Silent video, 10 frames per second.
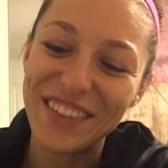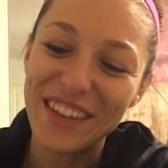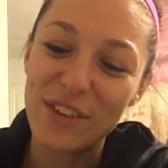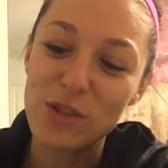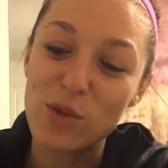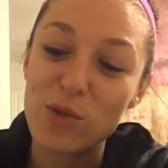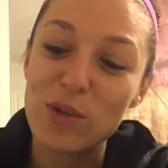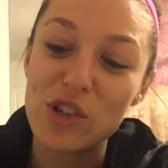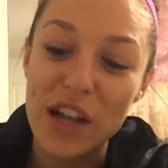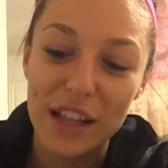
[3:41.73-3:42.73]
it was cool
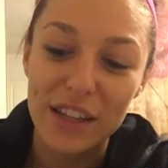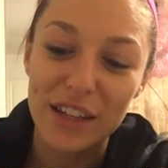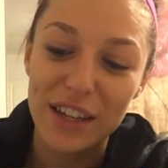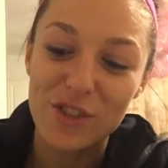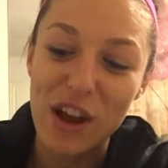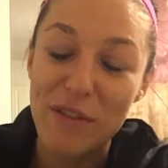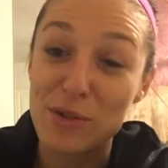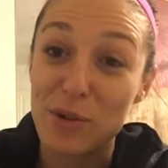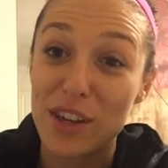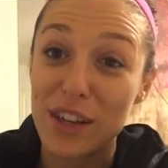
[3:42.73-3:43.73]
when Jacqueline and
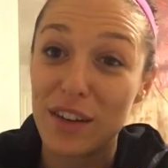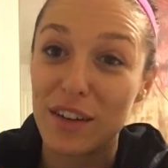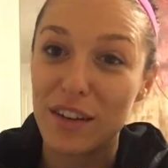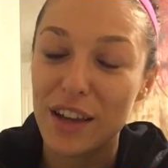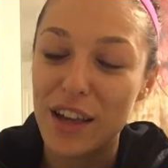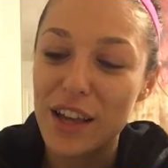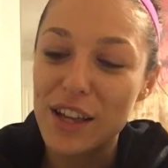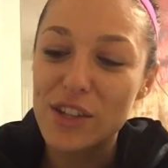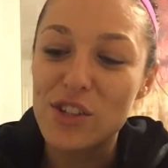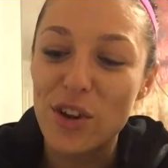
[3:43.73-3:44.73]
Travis were here,
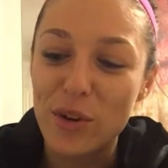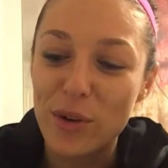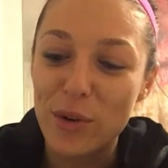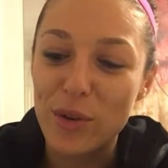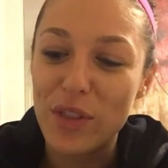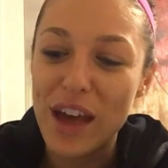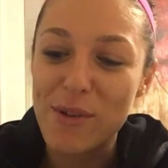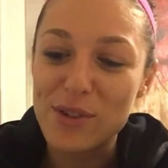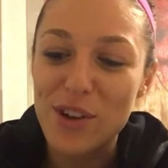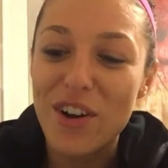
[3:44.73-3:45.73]
so that
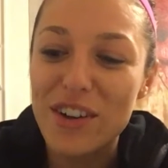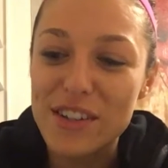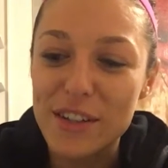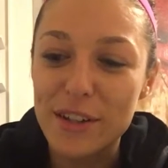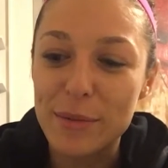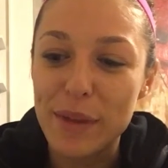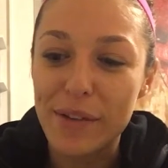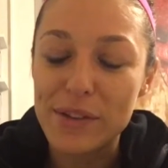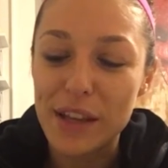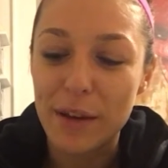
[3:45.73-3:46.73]
was awesome. That
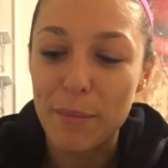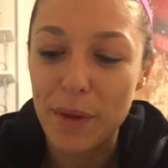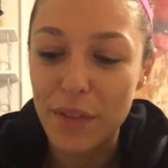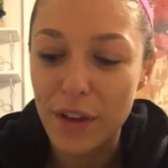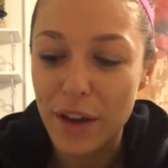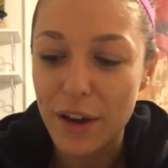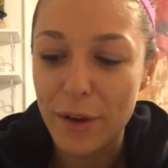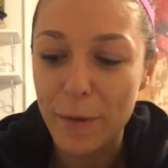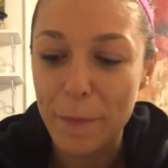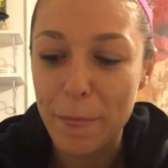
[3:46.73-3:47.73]
was like a month
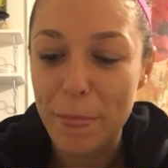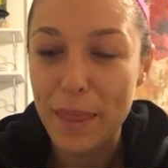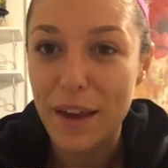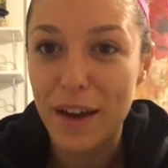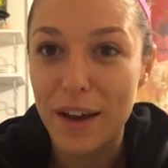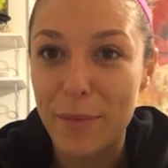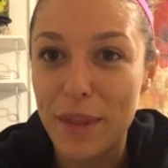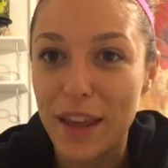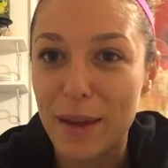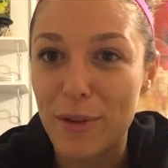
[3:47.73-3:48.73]
ago.
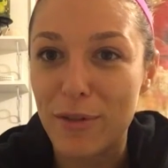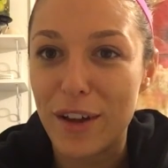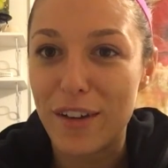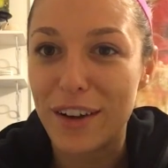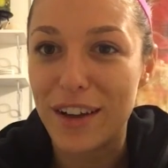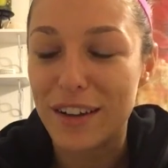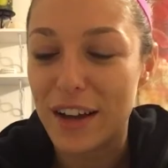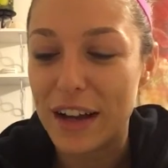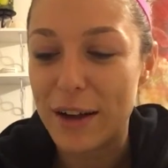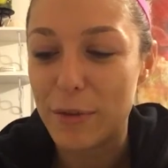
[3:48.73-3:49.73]
They came to Florida,
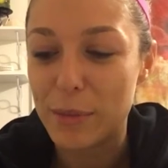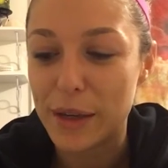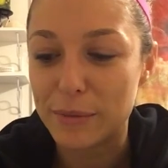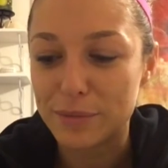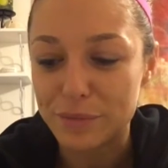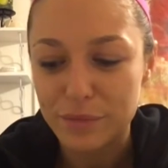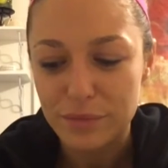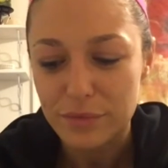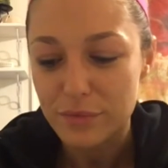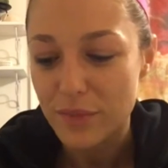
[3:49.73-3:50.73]
hung out with me,
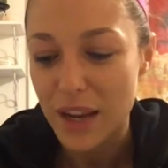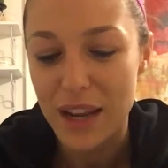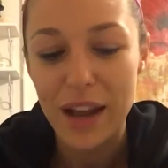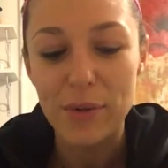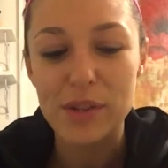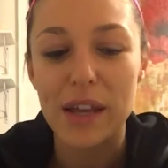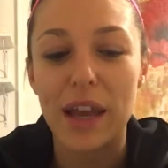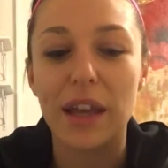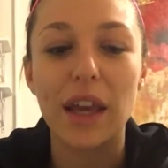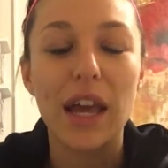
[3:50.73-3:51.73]
and I was
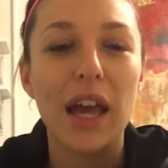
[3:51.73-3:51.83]
like,